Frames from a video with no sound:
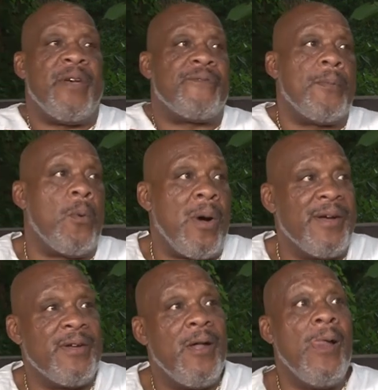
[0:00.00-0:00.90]
there from
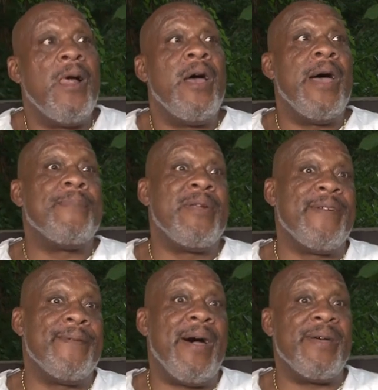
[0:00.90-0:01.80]
Hawaii. And
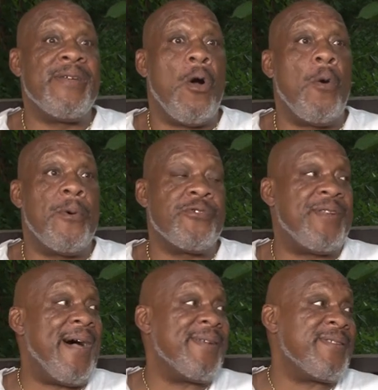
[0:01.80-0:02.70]
believe it or not, he almost
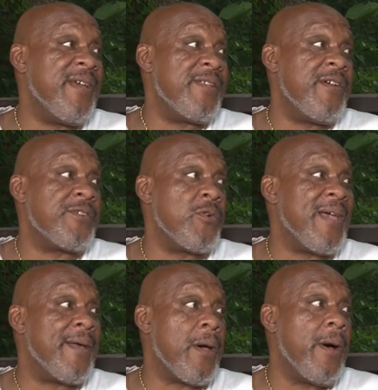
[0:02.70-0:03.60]
died 10 years ago.
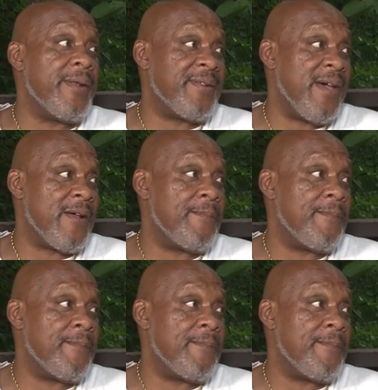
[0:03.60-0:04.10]
He had a heart attack.